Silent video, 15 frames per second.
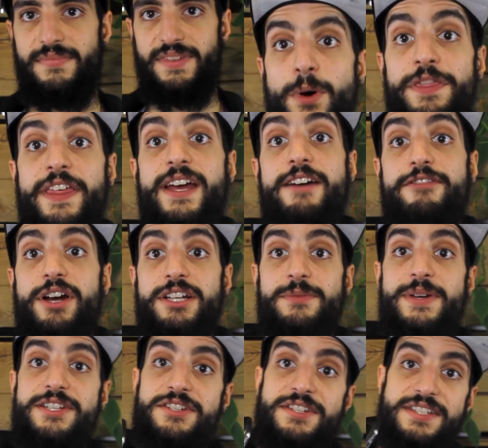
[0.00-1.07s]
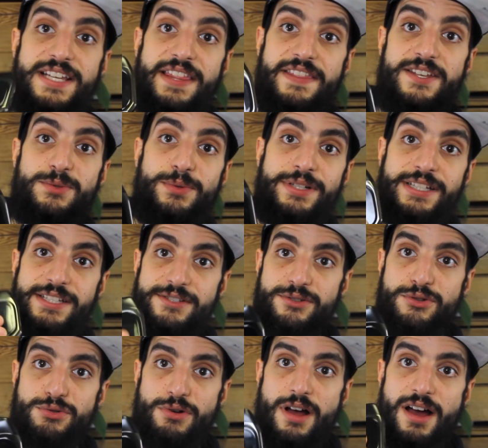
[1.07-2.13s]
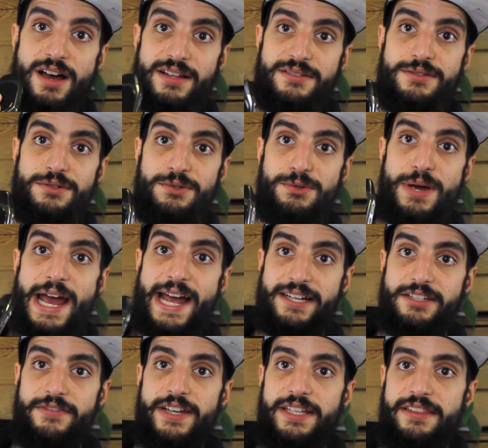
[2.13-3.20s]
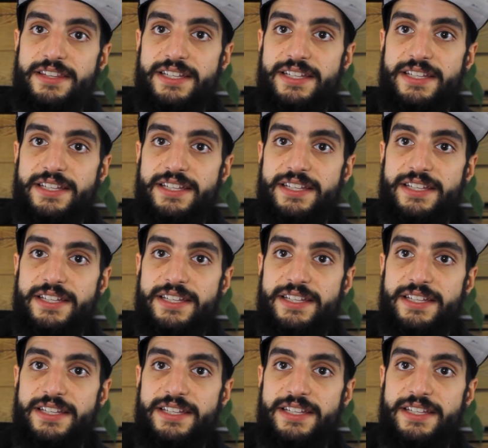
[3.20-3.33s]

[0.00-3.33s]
One thing I forgot to mention is that this one is draw to activate.